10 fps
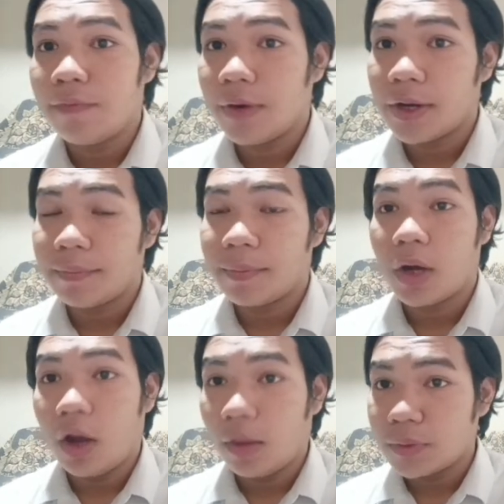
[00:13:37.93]
verb,
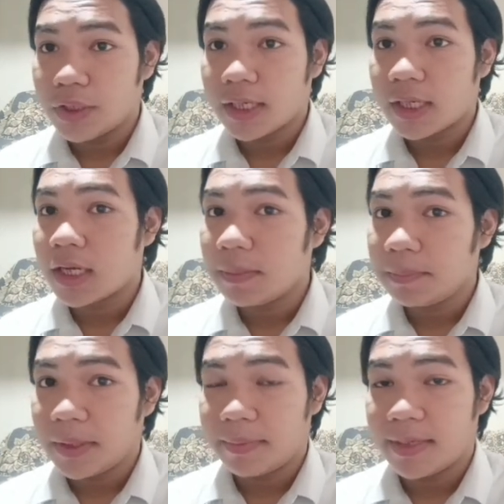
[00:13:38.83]
object,
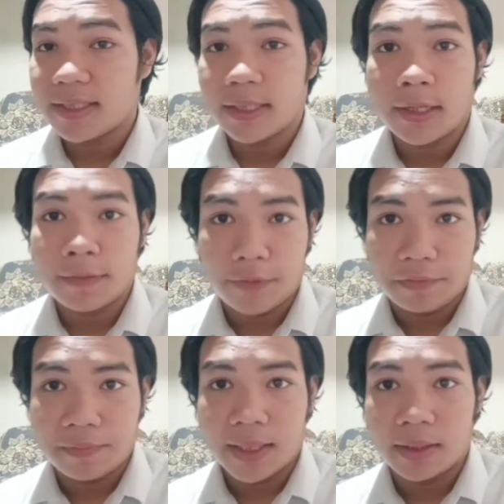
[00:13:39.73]
complement, and
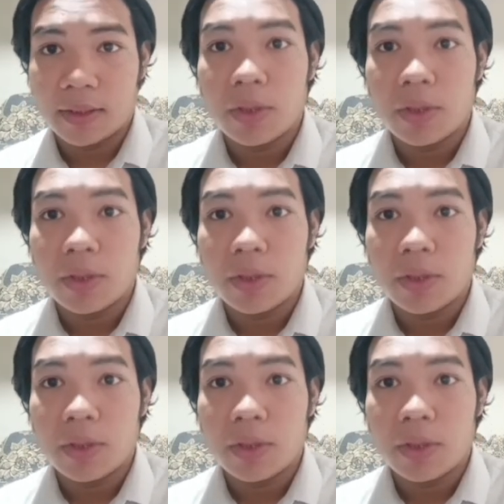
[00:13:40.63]
adverbial,